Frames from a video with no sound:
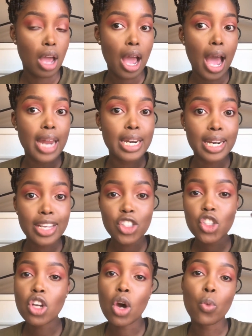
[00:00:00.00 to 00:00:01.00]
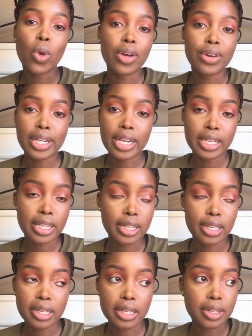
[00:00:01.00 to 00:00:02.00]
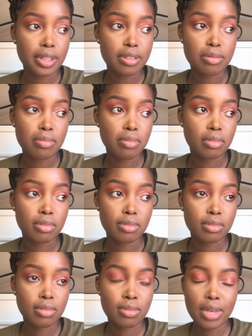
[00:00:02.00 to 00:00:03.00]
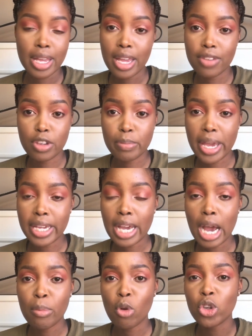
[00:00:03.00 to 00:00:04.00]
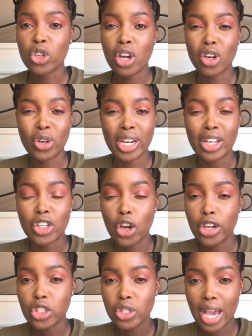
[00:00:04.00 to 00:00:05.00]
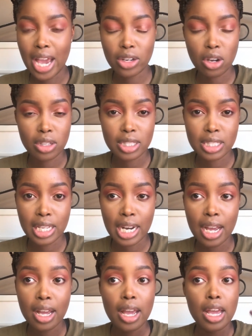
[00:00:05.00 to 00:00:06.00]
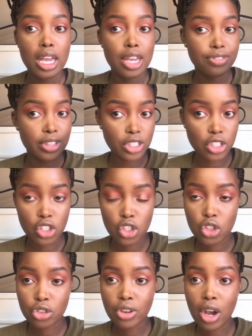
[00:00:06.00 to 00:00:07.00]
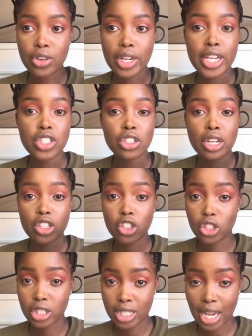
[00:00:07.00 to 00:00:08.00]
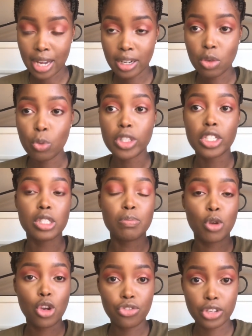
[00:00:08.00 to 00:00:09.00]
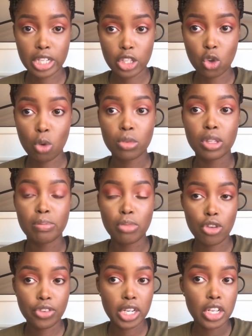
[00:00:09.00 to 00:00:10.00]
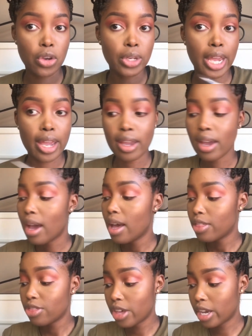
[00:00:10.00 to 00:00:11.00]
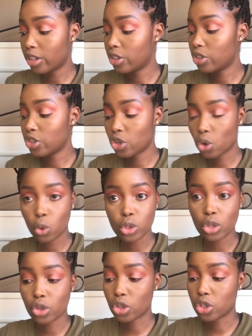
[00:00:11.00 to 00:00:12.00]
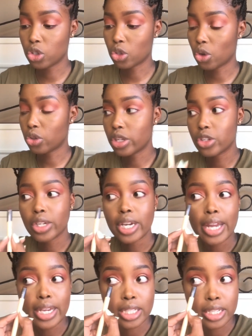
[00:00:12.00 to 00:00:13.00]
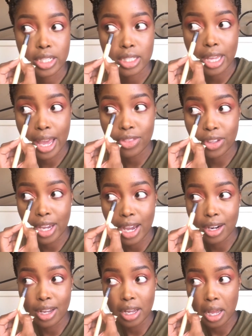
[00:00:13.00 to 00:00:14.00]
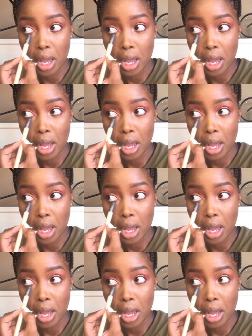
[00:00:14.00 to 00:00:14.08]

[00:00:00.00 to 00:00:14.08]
Unless you're not wearing any heavy makeup or you're not really going to add concealer, if this is just your foundation and you're done, which is perfectly normal and perfectly okay, then you're also good to go. Then you can actually just add the color.